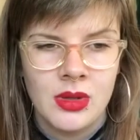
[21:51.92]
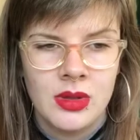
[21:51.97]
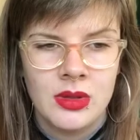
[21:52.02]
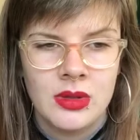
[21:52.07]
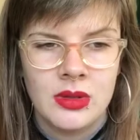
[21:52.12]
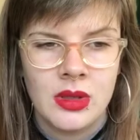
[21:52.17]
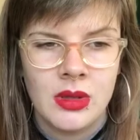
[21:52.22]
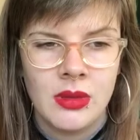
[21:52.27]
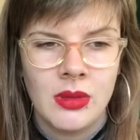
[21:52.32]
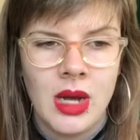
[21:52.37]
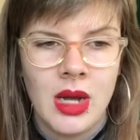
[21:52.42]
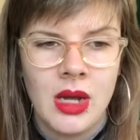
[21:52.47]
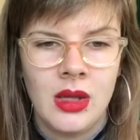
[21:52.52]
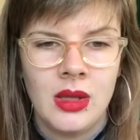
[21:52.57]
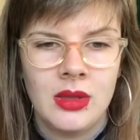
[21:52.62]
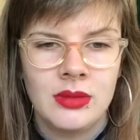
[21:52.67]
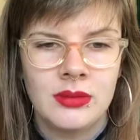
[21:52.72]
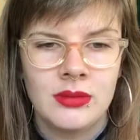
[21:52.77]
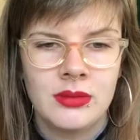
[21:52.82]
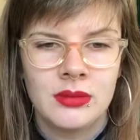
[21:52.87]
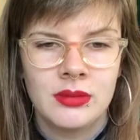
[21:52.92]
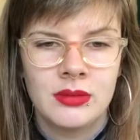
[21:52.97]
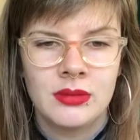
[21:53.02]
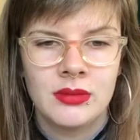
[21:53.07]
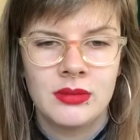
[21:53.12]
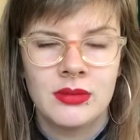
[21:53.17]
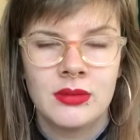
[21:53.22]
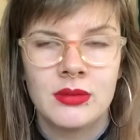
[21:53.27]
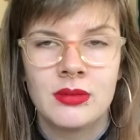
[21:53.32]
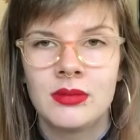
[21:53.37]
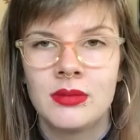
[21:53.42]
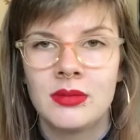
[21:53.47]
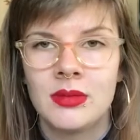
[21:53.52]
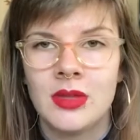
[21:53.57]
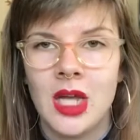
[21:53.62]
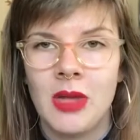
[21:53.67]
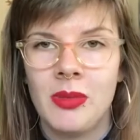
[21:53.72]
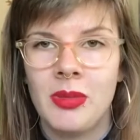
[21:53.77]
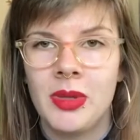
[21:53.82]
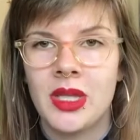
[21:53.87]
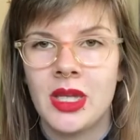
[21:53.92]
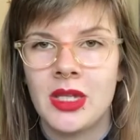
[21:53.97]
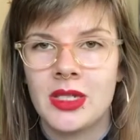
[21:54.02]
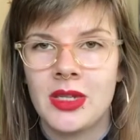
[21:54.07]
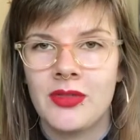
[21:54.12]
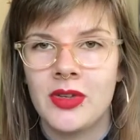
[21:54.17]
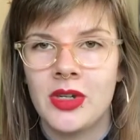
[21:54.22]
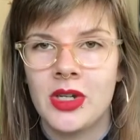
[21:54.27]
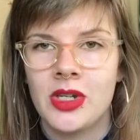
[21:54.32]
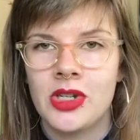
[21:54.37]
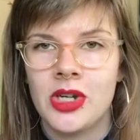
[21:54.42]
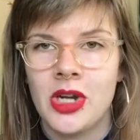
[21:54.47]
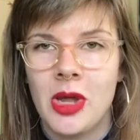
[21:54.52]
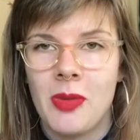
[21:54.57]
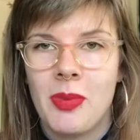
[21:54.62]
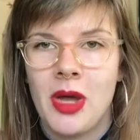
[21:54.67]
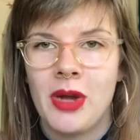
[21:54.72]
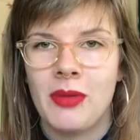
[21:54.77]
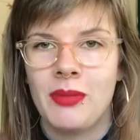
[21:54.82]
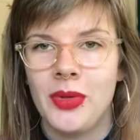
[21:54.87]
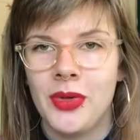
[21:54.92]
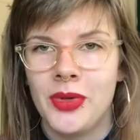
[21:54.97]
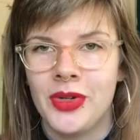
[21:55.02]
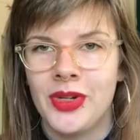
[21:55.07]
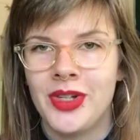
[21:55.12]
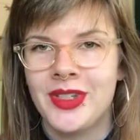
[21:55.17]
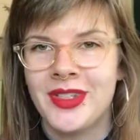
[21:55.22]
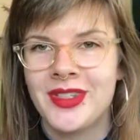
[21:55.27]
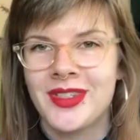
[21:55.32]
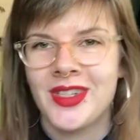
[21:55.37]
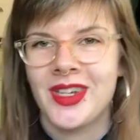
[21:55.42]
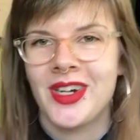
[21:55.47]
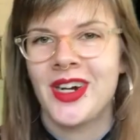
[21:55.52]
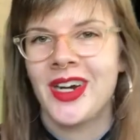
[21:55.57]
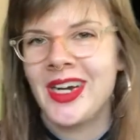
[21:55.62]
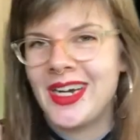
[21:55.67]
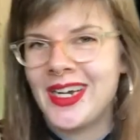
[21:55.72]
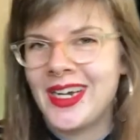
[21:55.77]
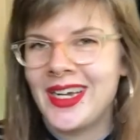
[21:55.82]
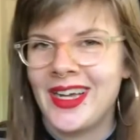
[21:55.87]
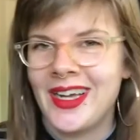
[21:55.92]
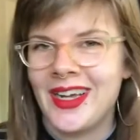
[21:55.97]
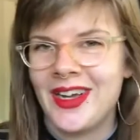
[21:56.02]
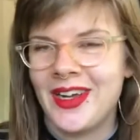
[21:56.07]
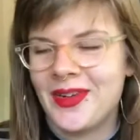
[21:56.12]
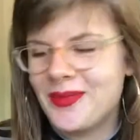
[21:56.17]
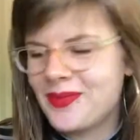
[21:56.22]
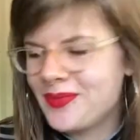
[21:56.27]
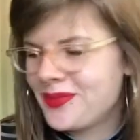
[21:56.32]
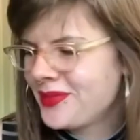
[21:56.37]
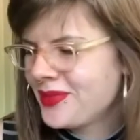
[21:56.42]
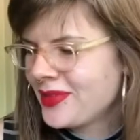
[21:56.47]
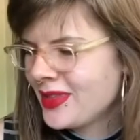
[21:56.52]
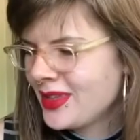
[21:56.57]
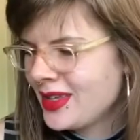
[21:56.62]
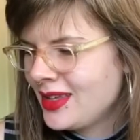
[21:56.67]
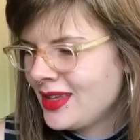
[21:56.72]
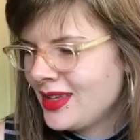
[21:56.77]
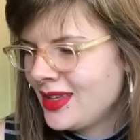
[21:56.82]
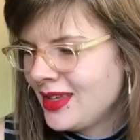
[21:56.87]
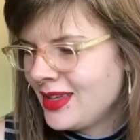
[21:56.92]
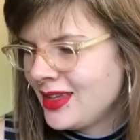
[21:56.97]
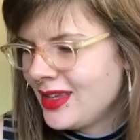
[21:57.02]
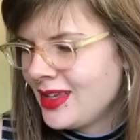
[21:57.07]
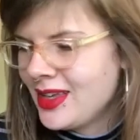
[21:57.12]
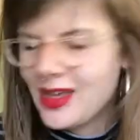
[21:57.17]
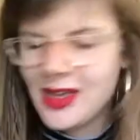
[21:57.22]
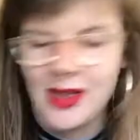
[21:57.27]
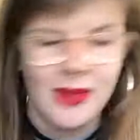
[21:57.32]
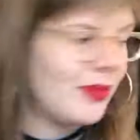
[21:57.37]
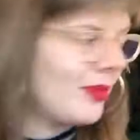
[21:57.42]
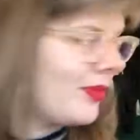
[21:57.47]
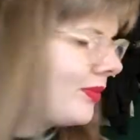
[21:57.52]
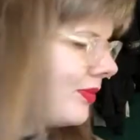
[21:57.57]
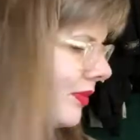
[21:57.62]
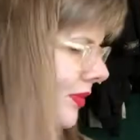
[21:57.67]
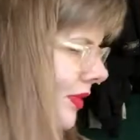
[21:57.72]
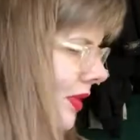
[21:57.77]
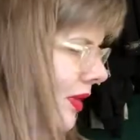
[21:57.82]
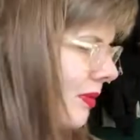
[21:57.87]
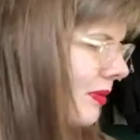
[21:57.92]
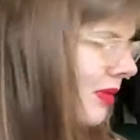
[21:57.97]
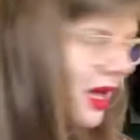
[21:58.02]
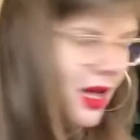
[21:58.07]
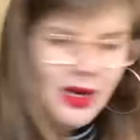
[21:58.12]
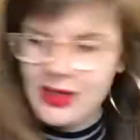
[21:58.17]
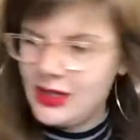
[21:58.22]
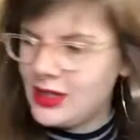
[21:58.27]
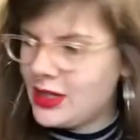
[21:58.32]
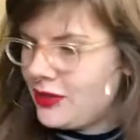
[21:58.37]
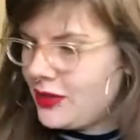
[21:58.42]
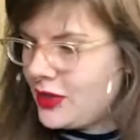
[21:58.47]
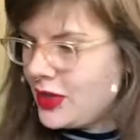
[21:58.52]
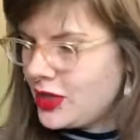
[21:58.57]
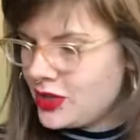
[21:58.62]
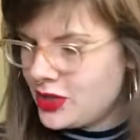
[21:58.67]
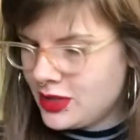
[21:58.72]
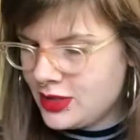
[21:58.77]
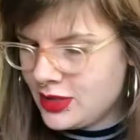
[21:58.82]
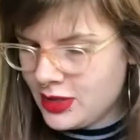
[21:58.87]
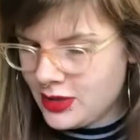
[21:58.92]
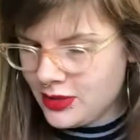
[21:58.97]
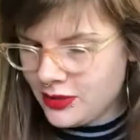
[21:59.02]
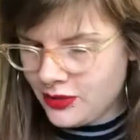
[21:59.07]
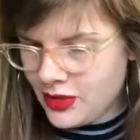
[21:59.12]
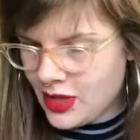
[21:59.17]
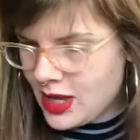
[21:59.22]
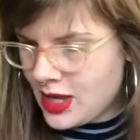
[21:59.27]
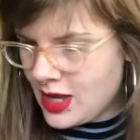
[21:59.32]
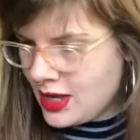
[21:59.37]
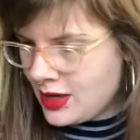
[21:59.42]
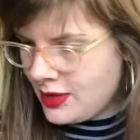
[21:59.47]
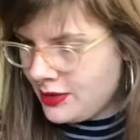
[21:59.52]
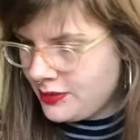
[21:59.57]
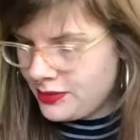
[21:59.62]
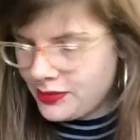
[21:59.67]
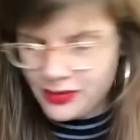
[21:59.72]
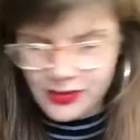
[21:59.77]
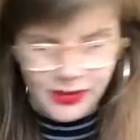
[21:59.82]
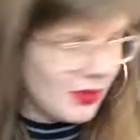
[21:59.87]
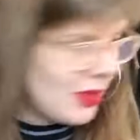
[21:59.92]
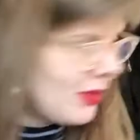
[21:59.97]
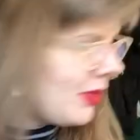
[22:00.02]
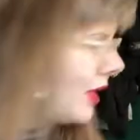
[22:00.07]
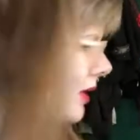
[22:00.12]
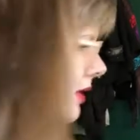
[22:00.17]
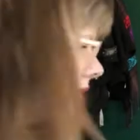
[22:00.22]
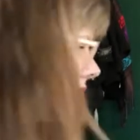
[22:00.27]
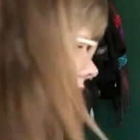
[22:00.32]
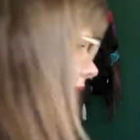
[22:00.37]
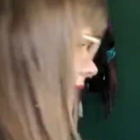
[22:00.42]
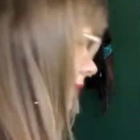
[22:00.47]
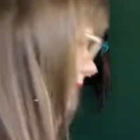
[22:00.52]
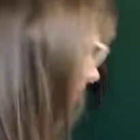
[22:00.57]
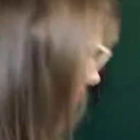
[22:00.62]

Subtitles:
So I'll put that definition up on Moodle. Sorry, I'm bad at definitions on the fly. Maybe I can do it on my